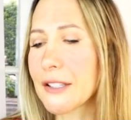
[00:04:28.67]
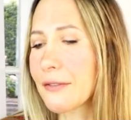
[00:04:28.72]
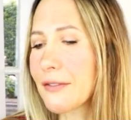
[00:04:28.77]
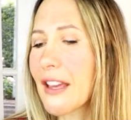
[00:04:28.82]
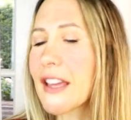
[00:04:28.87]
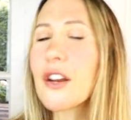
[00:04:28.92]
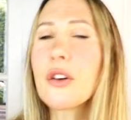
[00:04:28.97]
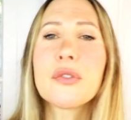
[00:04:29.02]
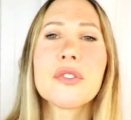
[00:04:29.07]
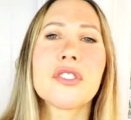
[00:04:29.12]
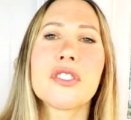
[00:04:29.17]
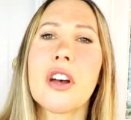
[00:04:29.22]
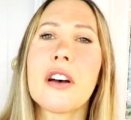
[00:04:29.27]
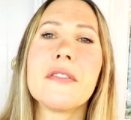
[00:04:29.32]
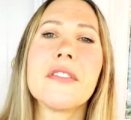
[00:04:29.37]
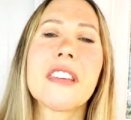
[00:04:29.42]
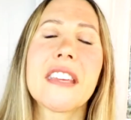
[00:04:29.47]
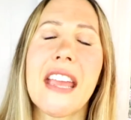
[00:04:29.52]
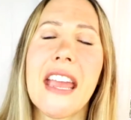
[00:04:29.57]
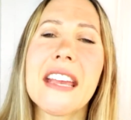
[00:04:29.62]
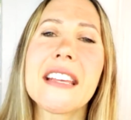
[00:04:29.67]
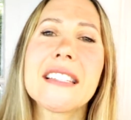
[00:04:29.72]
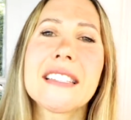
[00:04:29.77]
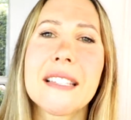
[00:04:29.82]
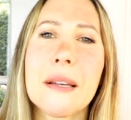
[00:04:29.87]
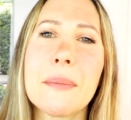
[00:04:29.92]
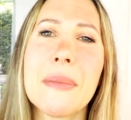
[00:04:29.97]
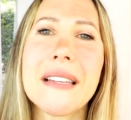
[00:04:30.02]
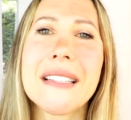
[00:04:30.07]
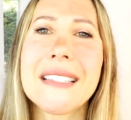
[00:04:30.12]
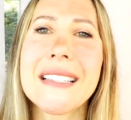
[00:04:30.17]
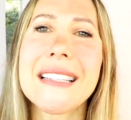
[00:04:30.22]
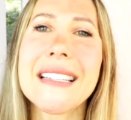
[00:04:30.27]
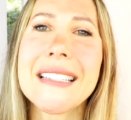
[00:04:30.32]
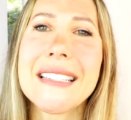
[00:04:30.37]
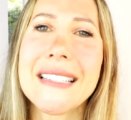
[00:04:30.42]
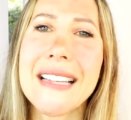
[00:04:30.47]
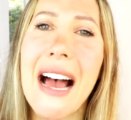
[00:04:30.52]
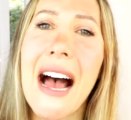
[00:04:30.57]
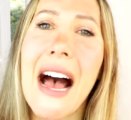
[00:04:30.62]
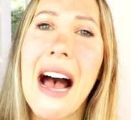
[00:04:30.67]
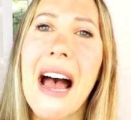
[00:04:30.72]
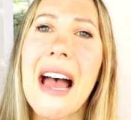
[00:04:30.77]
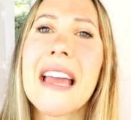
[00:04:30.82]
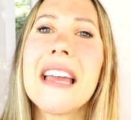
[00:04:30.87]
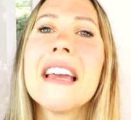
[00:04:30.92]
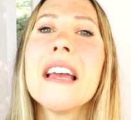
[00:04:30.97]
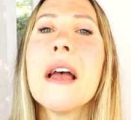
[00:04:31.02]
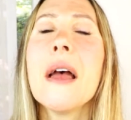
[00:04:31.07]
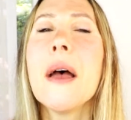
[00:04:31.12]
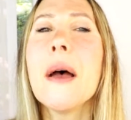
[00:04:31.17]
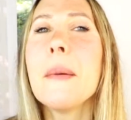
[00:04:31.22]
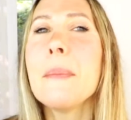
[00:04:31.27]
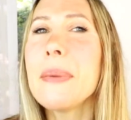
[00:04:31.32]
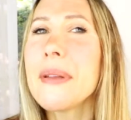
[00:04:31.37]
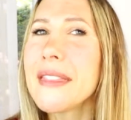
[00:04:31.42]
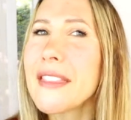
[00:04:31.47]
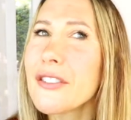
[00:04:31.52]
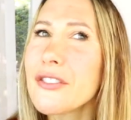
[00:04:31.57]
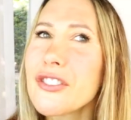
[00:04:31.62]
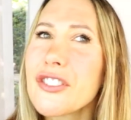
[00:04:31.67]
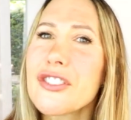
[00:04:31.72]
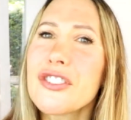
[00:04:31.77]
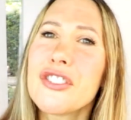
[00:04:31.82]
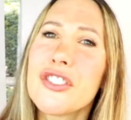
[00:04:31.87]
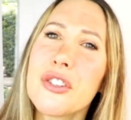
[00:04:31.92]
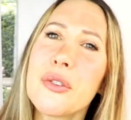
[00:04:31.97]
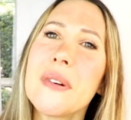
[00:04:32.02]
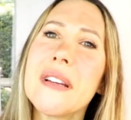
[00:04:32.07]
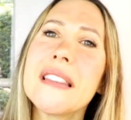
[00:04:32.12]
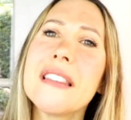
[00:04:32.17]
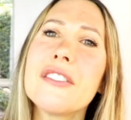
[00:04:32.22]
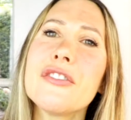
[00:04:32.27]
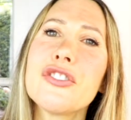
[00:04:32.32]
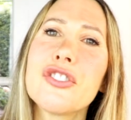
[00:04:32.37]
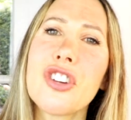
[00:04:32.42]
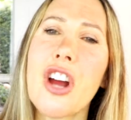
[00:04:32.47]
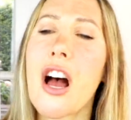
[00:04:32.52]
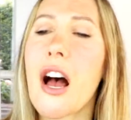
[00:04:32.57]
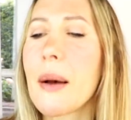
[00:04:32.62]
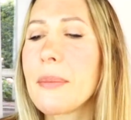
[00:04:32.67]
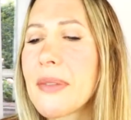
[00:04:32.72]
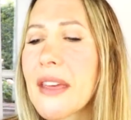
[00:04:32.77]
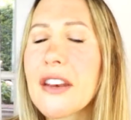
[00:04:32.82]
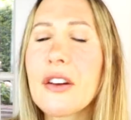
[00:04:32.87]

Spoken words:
If they don't solve the case, somebody's going to die, but they're just doing their job.